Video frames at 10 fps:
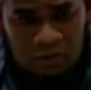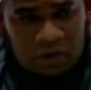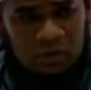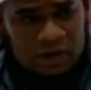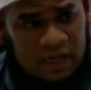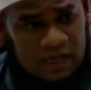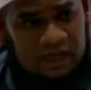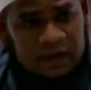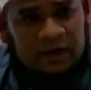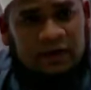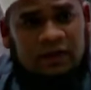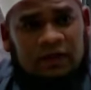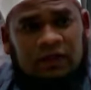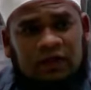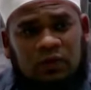And then when we're done,
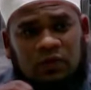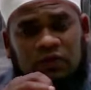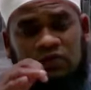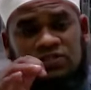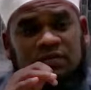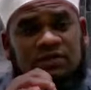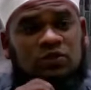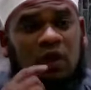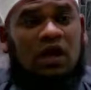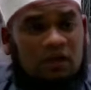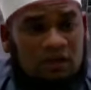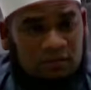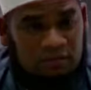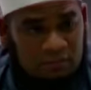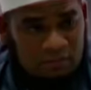we use the miswak.
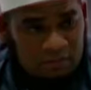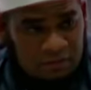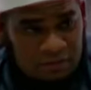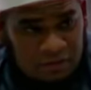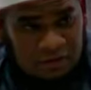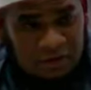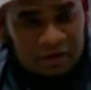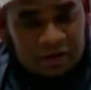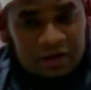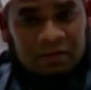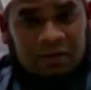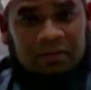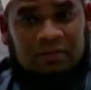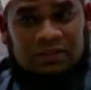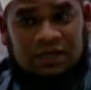And
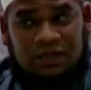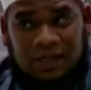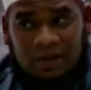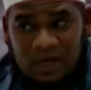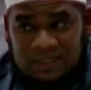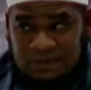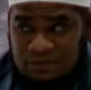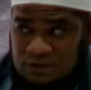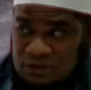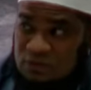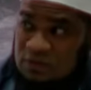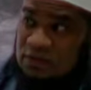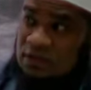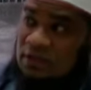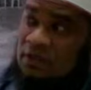Muhammad sallallahu alayhi wa sallam used
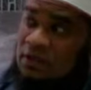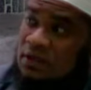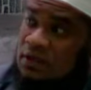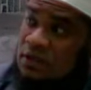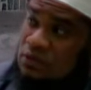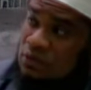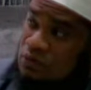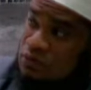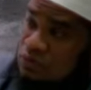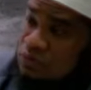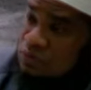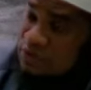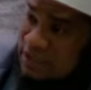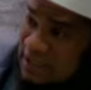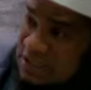
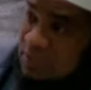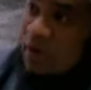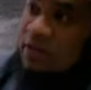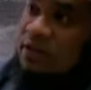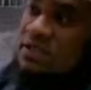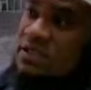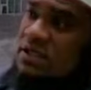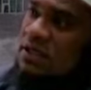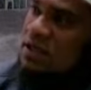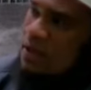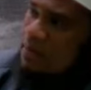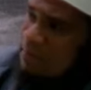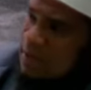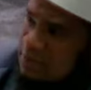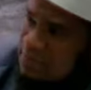to stress upon this.
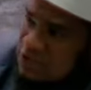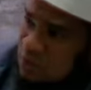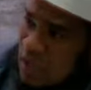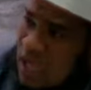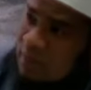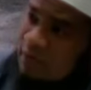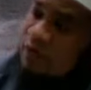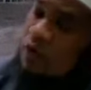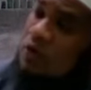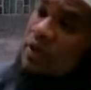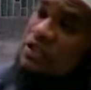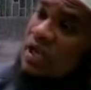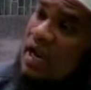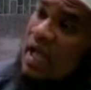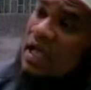Make miswak before you
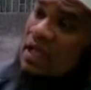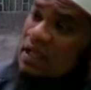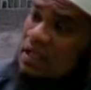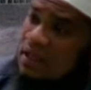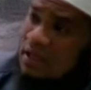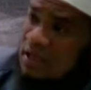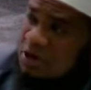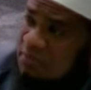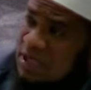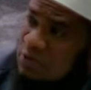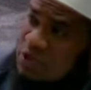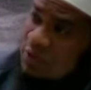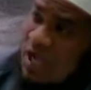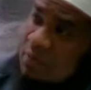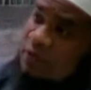make salah, and make
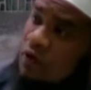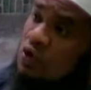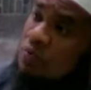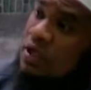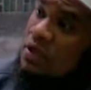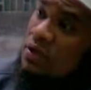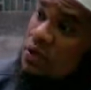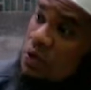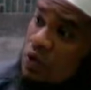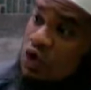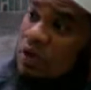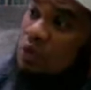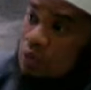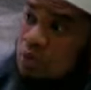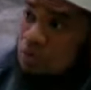miswak before you when you
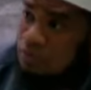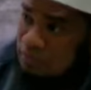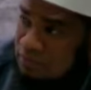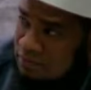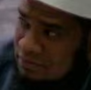make wudu.